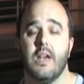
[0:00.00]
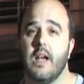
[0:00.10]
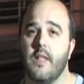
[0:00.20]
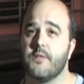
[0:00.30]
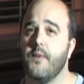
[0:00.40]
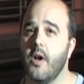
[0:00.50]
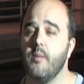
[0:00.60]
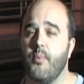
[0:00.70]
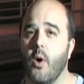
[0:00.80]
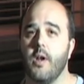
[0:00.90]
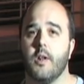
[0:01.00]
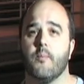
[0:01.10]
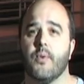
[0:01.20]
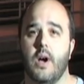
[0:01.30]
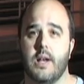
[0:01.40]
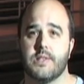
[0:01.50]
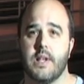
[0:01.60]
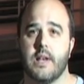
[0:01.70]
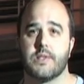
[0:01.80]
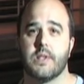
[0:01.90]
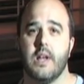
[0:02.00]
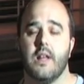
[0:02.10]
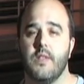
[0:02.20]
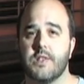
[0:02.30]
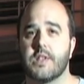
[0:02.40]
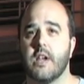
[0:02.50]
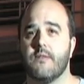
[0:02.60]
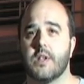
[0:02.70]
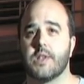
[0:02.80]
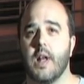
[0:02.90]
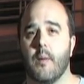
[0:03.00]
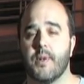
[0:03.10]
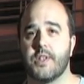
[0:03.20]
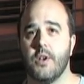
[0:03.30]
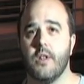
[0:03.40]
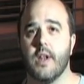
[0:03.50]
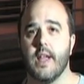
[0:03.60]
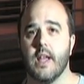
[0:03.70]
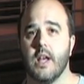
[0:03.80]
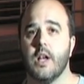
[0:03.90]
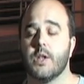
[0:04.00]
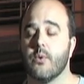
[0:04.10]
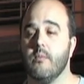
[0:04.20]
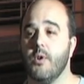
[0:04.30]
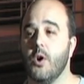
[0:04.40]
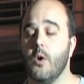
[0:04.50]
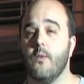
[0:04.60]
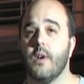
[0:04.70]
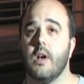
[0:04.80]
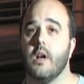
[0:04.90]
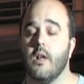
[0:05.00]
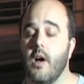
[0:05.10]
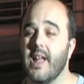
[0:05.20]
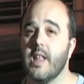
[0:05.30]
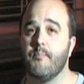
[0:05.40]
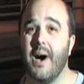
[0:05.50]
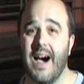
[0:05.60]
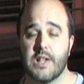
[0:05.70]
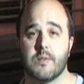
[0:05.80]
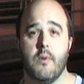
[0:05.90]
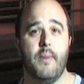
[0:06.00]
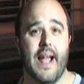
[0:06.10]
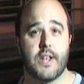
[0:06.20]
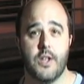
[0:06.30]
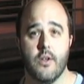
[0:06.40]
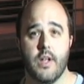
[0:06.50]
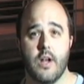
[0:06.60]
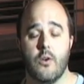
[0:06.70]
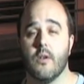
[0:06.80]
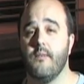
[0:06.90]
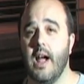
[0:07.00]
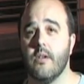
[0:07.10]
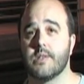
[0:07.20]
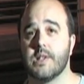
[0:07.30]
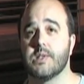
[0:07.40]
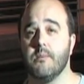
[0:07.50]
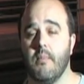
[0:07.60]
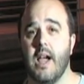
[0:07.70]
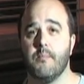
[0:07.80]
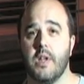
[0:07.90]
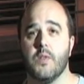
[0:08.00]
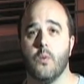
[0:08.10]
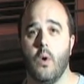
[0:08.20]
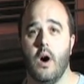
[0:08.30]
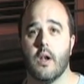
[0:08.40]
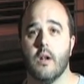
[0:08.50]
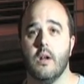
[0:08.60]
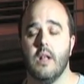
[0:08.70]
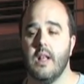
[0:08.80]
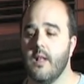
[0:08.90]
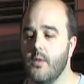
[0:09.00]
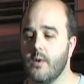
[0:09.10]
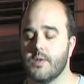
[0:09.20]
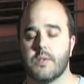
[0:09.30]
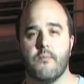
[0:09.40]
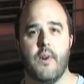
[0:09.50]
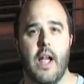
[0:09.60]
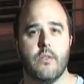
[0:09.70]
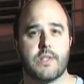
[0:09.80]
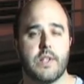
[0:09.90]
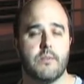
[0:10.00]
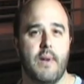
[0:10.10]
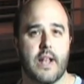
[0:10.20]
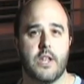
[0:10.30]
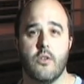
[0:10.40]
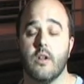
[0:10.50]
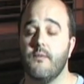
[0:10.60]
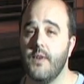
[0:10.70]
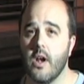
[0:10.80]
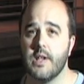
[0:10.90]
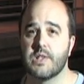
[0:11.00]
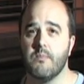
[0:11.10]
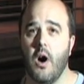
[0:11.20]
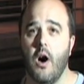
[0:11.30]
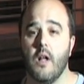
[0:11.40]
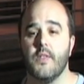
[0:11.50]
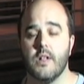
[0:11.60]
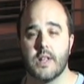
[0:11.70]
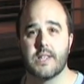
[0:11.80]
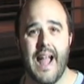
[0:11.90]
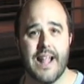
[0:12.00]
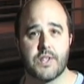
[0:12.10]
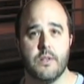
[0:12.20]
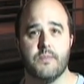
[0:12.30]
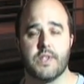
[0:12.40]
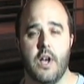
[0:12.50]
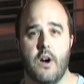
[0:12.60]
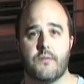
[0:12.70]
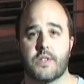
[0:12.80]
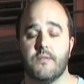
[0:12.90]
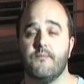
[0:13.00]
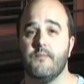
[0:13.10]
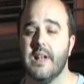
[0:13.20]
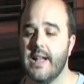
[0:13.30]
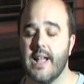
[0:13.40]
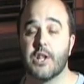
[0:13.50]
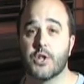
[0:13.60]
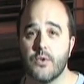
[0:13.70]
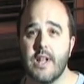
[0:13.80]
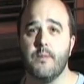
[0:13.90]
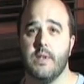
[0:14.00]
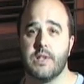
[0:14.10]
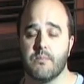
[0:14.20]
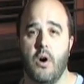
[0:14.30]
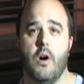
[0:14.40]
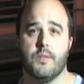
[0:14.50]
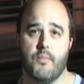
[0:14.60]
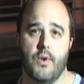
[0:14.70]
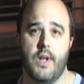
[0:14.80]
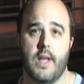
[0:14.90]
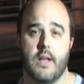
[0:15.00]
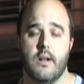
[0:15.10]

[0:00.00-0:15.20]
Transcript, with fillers: And that's very important in our process. This gives us an opportunity to remove any possible bacteria or viruses that might be in the water. Those viruses and bacteria are very small and they'll attach themselves to extremely small debris.